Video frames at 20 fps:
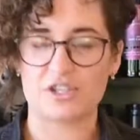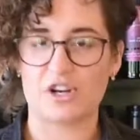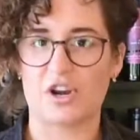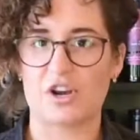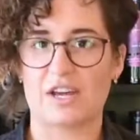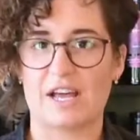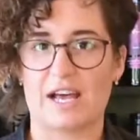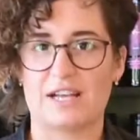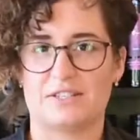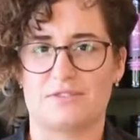
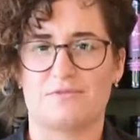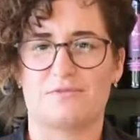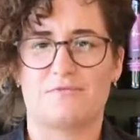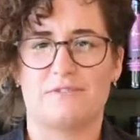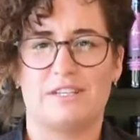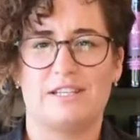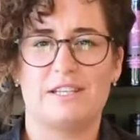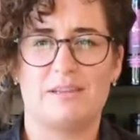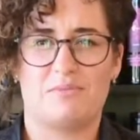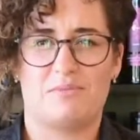oak has a
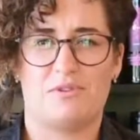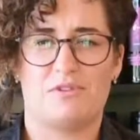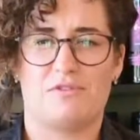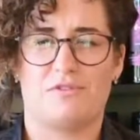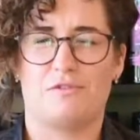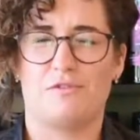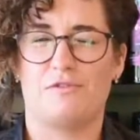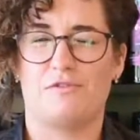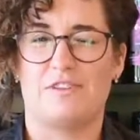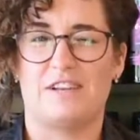really
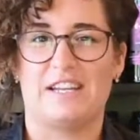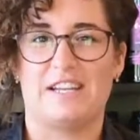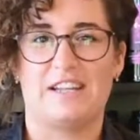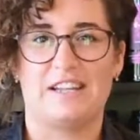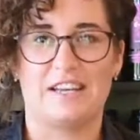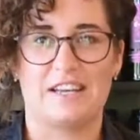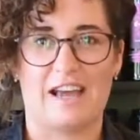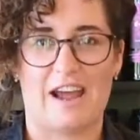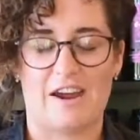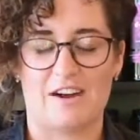beautiful
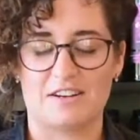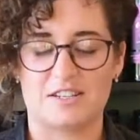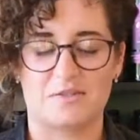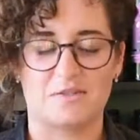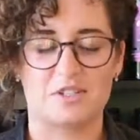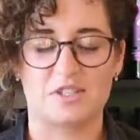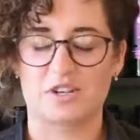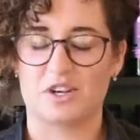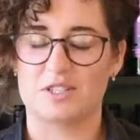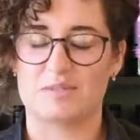vanilla character
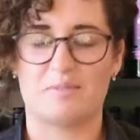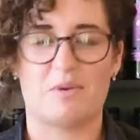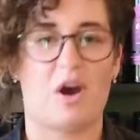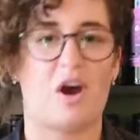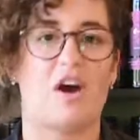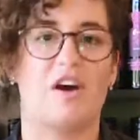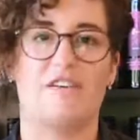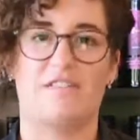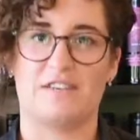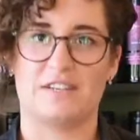which goes
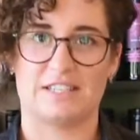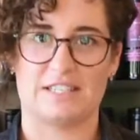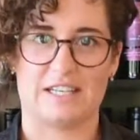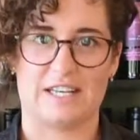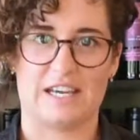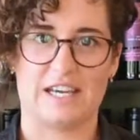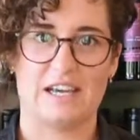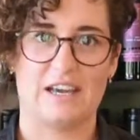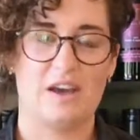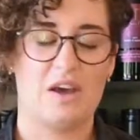
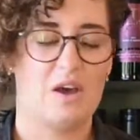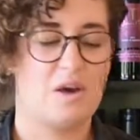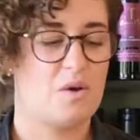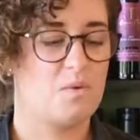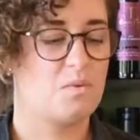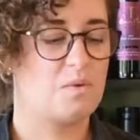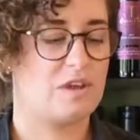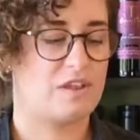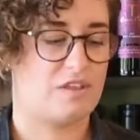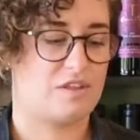perfectly
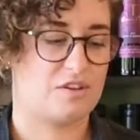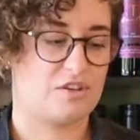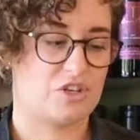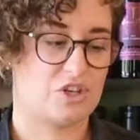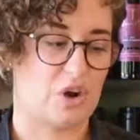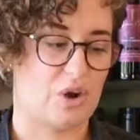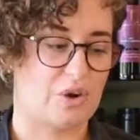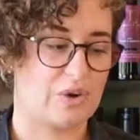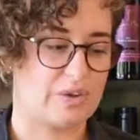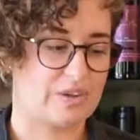with the
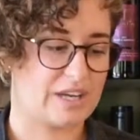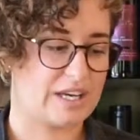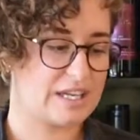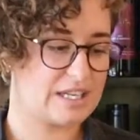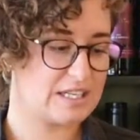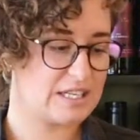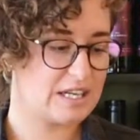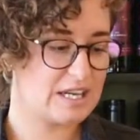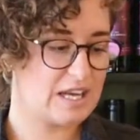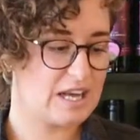chocolate,
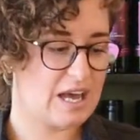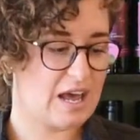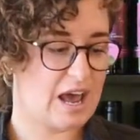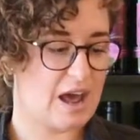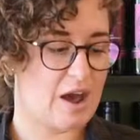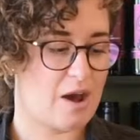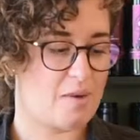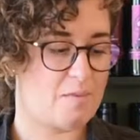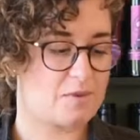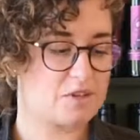
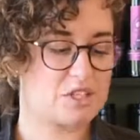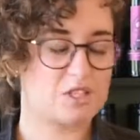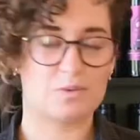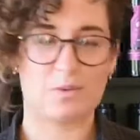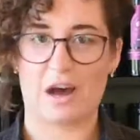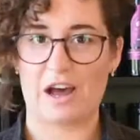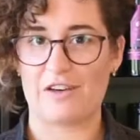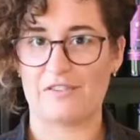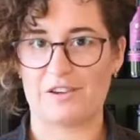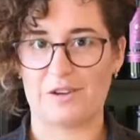which is
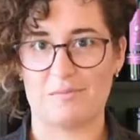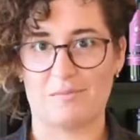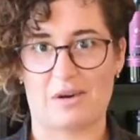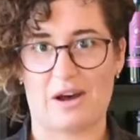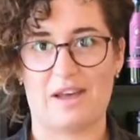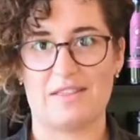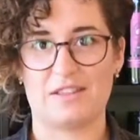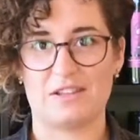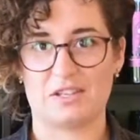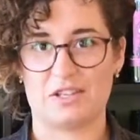why I've
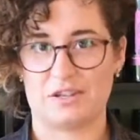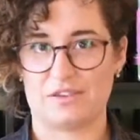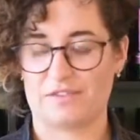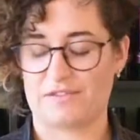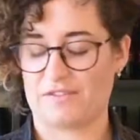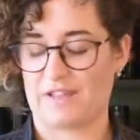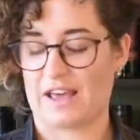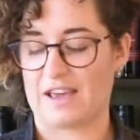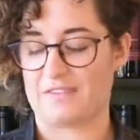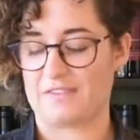combined the two
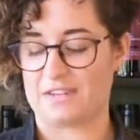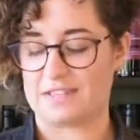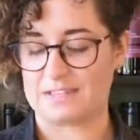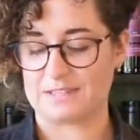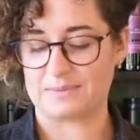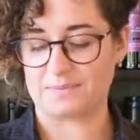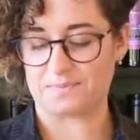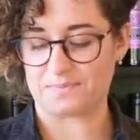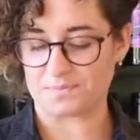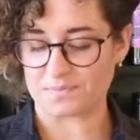
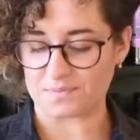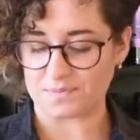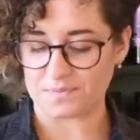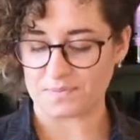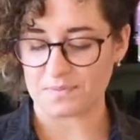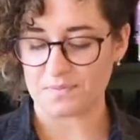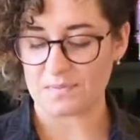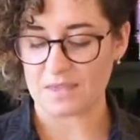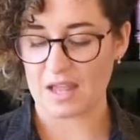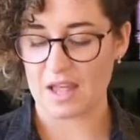flavours.
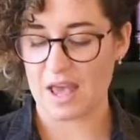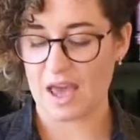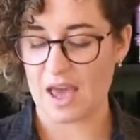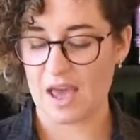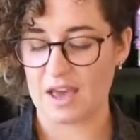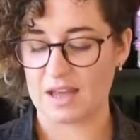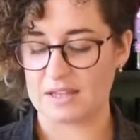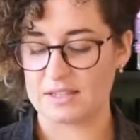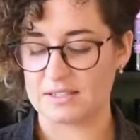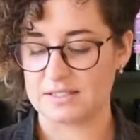
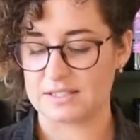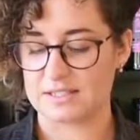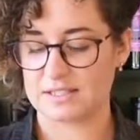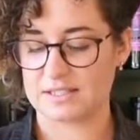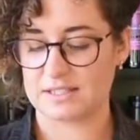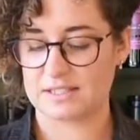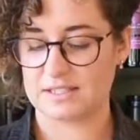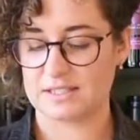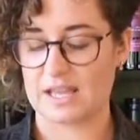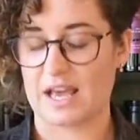And
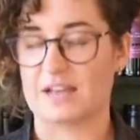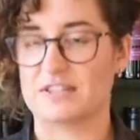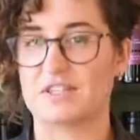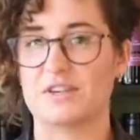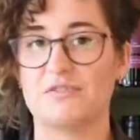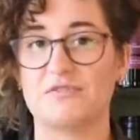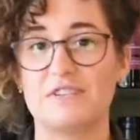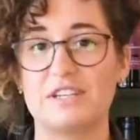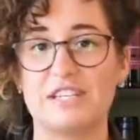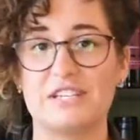yeah,
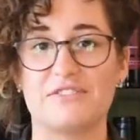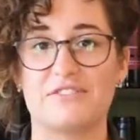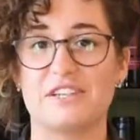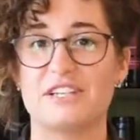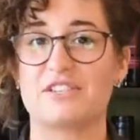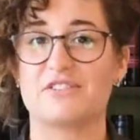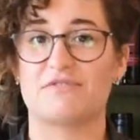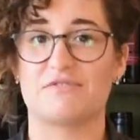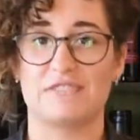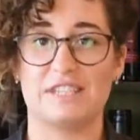so really
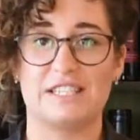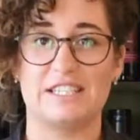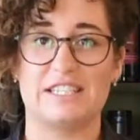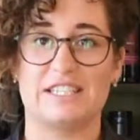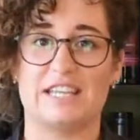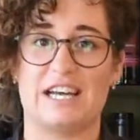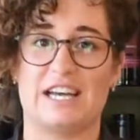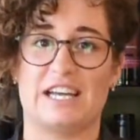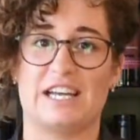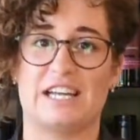rich, really
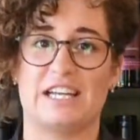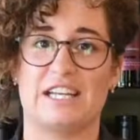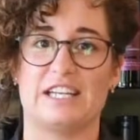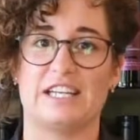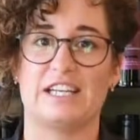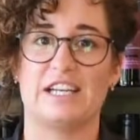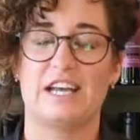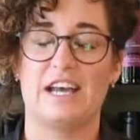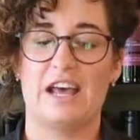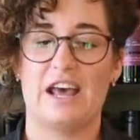
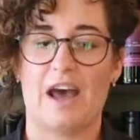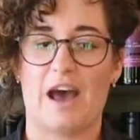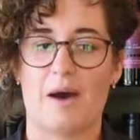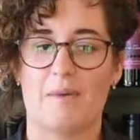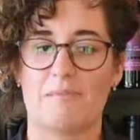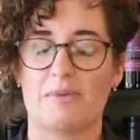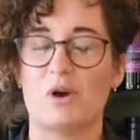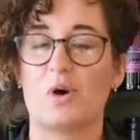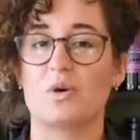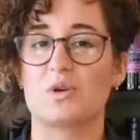decadent,
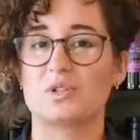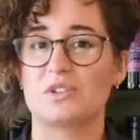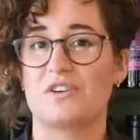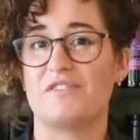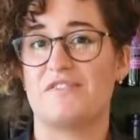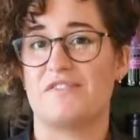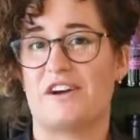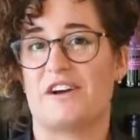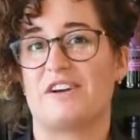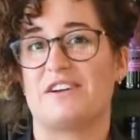but also
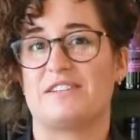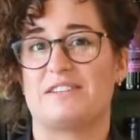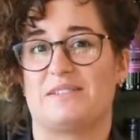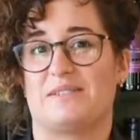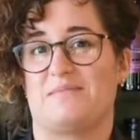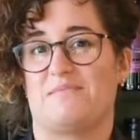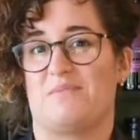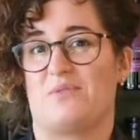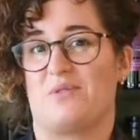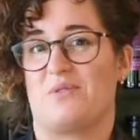very
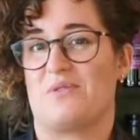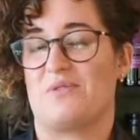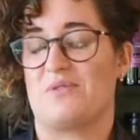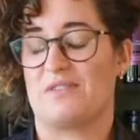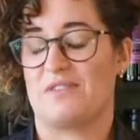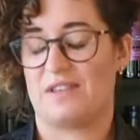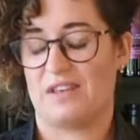smooth.